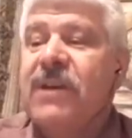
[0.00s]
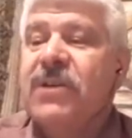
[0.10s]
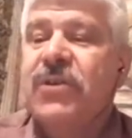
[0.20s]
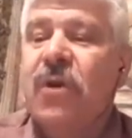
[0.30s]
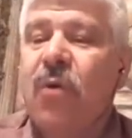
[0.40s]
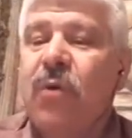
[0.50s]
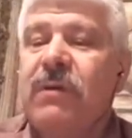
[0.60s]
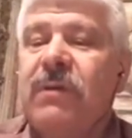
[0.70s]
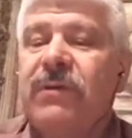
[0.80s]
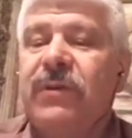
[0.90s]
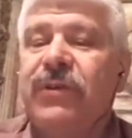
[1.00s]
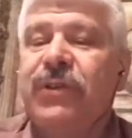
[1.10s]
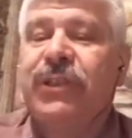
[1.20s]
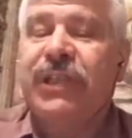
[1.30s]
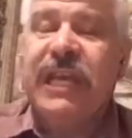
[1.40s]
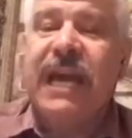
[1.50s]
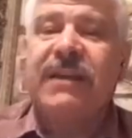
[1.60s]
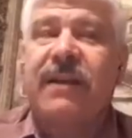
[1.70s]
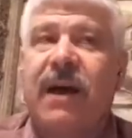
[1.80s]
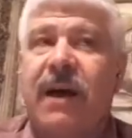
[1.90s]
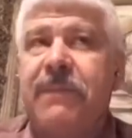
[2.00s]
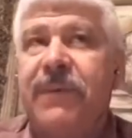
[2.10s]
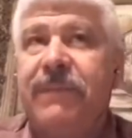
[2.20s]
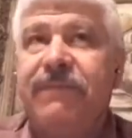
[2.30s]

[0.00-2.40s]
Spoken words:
So she ended up,